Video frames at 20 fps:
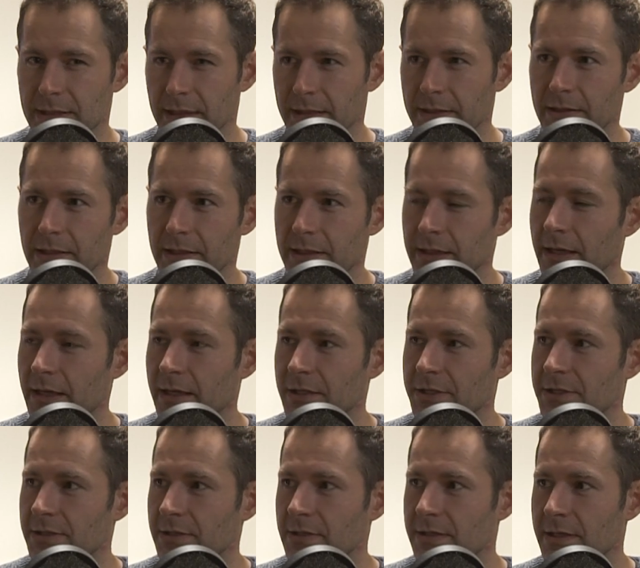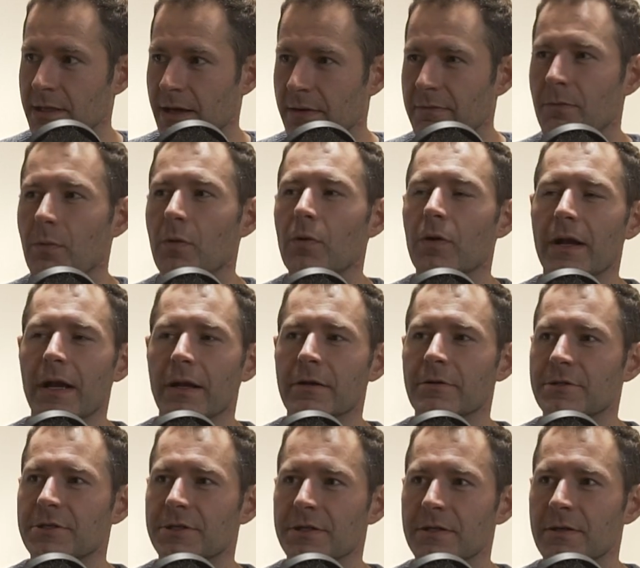I think I actually have more
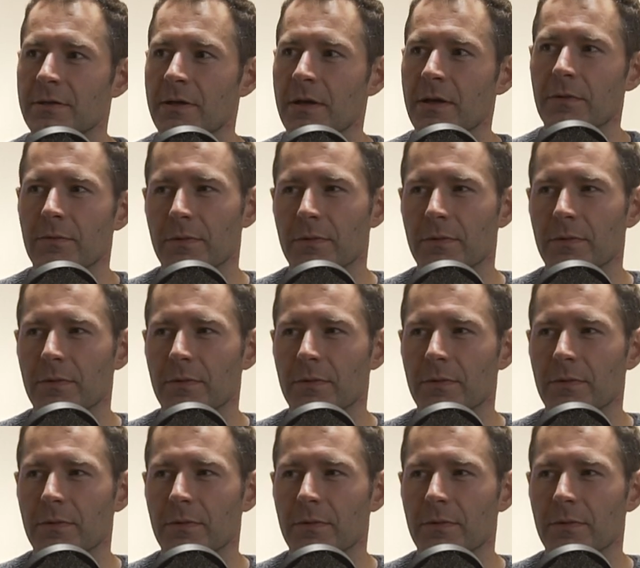energy